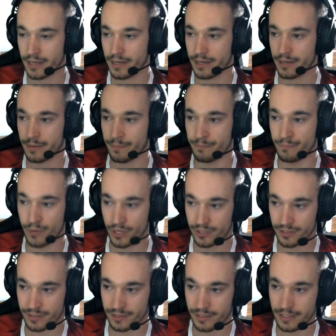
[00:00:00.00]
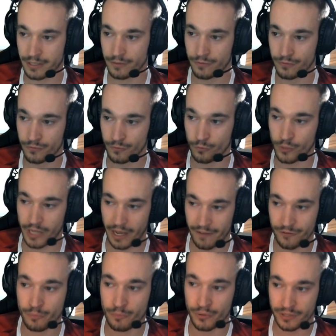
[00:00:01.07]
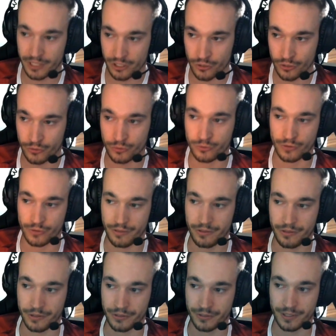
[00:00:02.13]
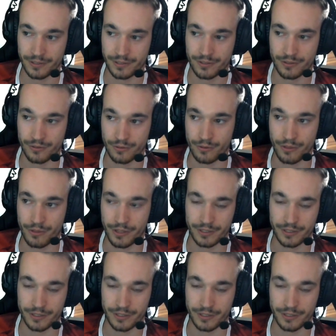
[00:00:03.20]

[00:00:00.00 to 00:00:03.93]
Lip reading: But if we have the potential to do great things, that's the thing that